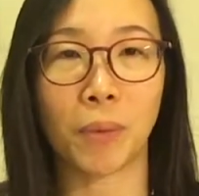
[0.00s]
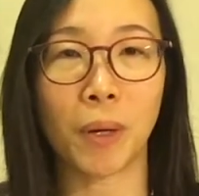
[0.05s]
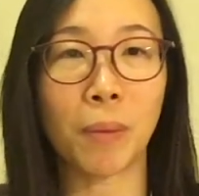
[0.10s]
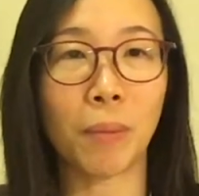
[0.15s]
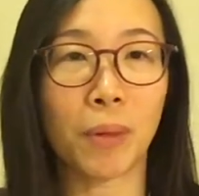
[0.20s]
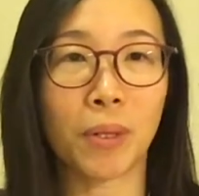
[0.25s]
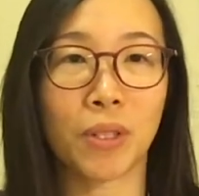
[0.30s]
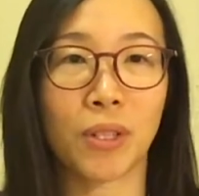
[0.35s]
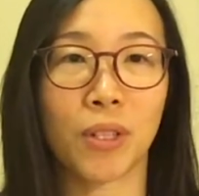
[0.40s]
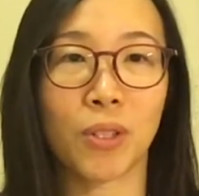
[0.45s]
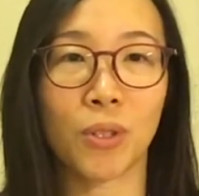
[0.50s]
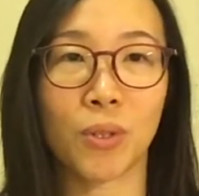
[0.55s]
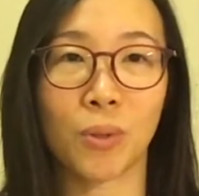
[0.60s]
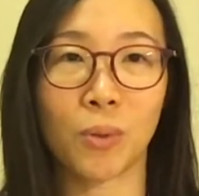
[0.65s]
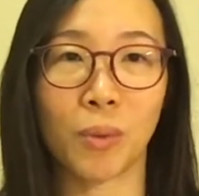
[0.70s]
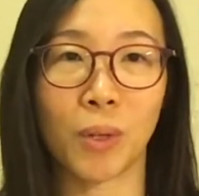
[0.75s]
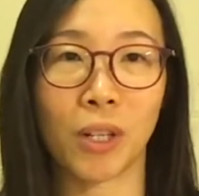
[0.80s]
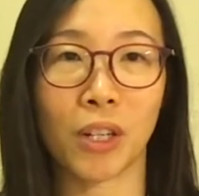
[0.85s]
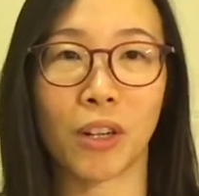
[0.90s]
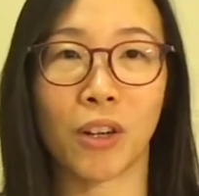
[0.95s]
a person to
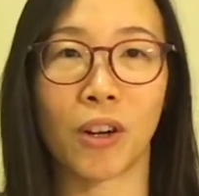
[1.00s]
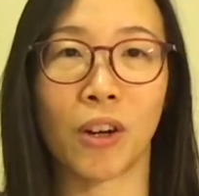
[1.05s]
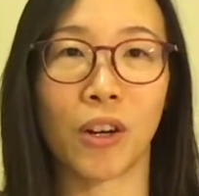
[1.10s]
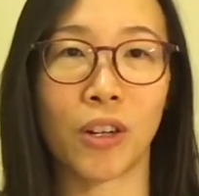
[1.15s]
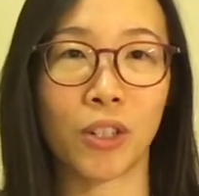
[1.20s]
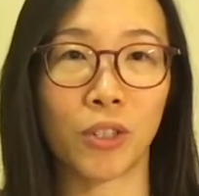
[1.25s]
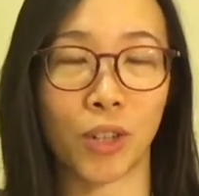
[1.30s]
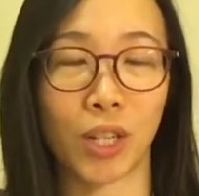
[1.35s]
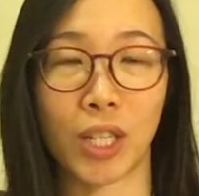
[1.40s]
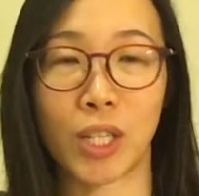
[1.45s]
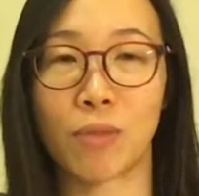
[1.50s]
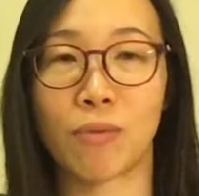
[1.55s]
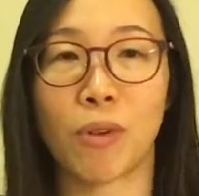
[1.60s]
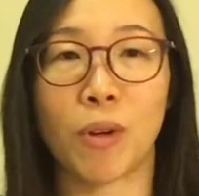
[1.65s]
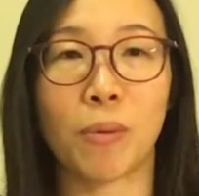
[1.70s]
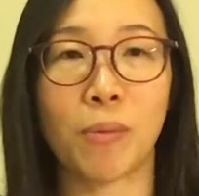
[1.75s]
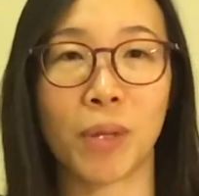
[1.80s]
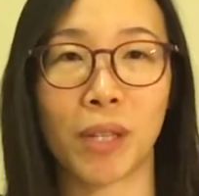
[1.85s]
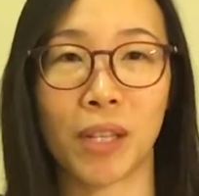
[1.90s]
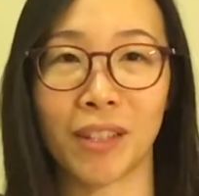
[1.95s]
work on
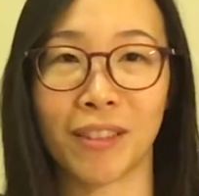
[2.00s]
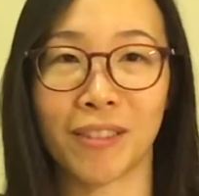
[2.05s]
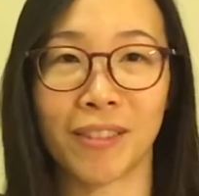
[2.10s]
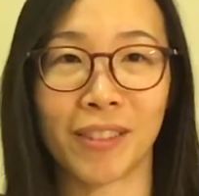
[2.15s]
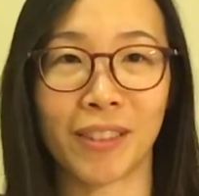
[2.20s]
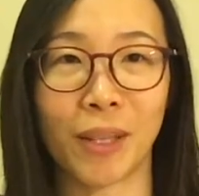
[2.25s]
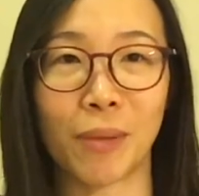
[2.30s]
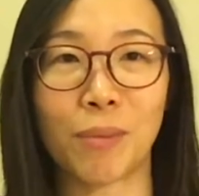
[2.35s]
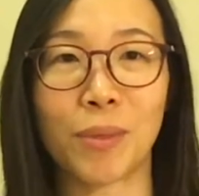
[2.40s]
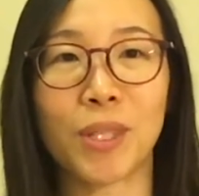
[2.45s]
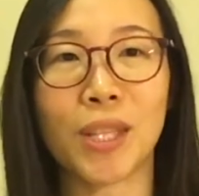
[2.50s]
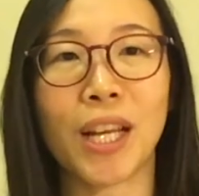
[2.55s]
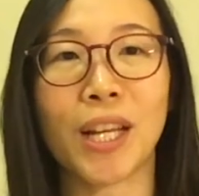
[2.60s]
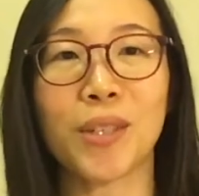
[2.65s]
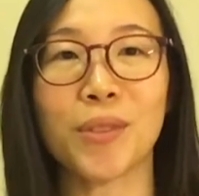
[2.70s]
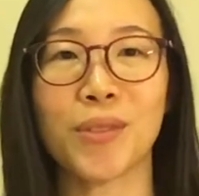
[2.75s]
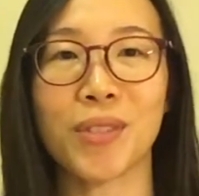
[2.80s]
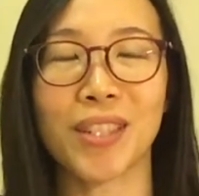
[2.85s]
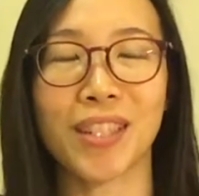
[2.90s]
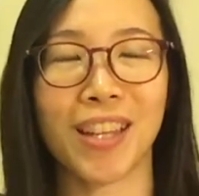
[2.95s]
transforming
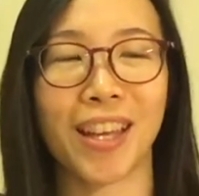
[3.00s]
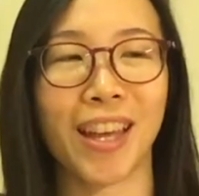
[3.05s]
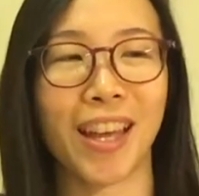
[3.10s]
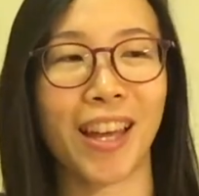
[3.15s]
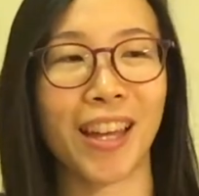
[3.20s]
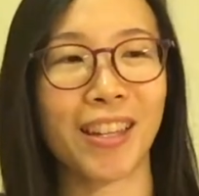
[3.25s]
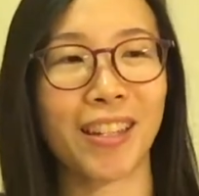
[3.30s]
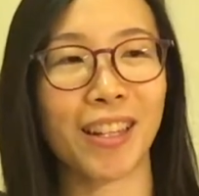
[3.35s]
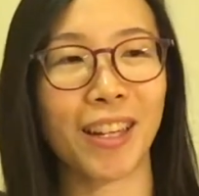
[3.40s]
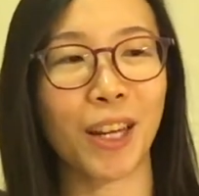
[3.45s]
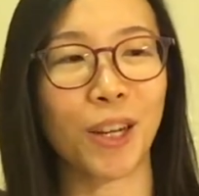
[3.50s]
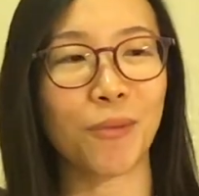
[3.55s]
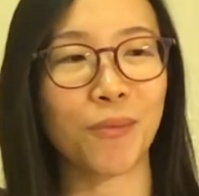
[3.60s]
themselves and